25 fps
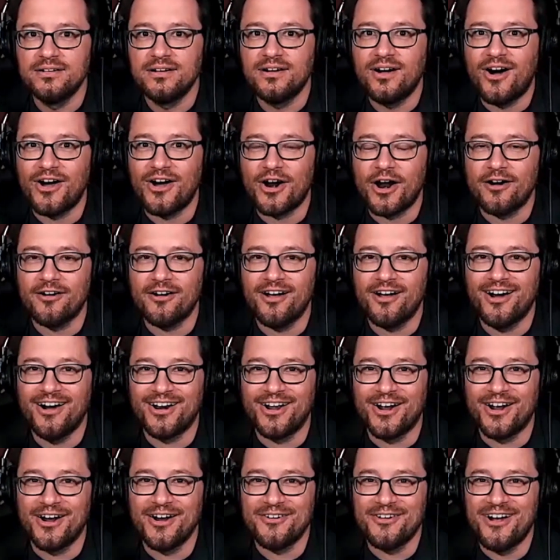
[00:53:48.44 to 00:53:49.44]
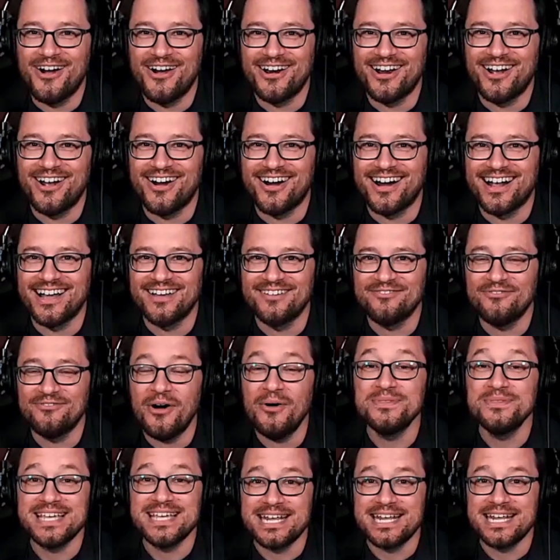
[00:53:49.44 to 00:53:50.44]
on our
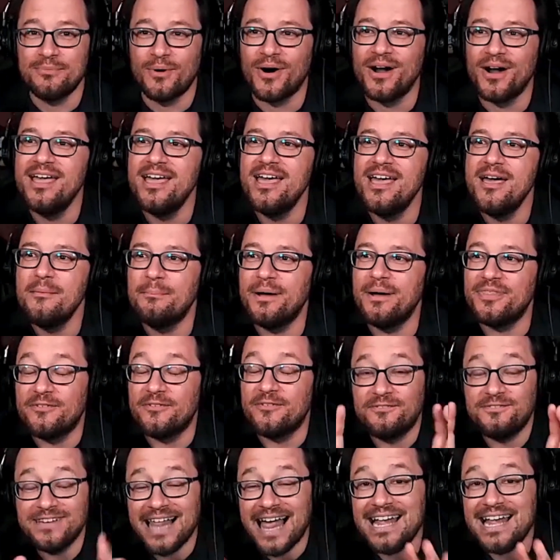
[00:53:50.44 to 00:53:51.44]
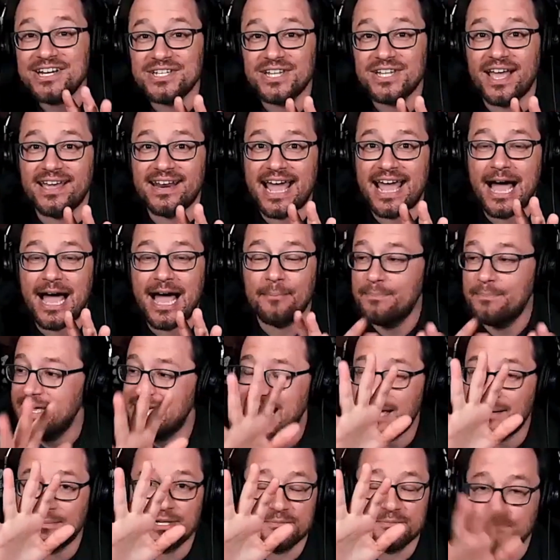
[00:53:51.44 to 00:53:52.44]
phones anymore, but the flashlight app
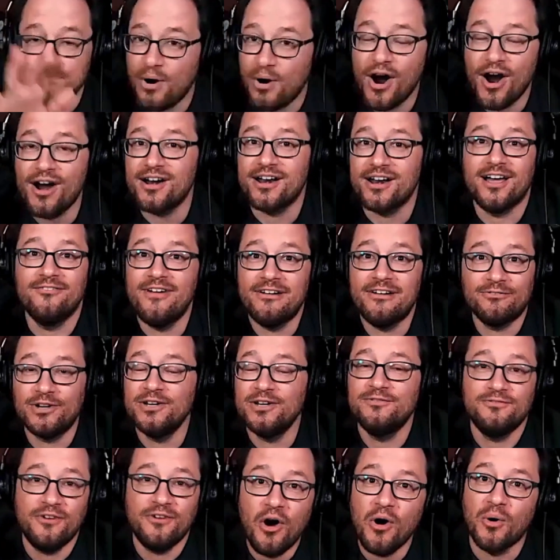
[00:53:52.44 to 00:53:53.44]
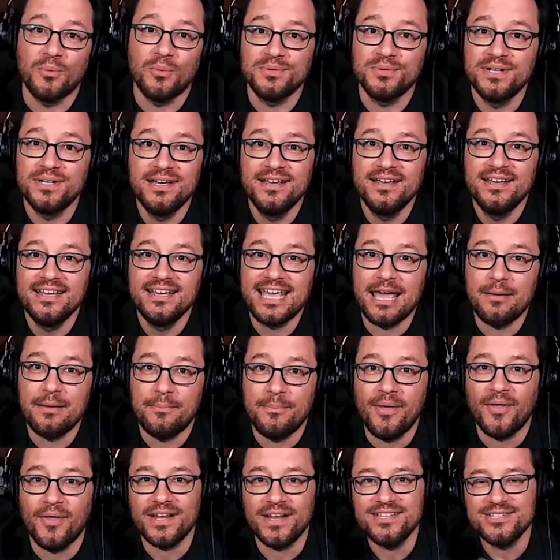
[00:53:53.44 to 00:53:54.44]
became just part of every phone
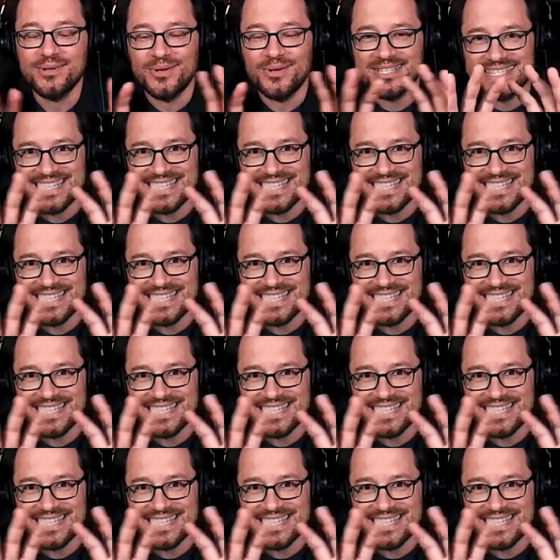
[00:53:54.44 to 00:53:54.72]
capability. So it's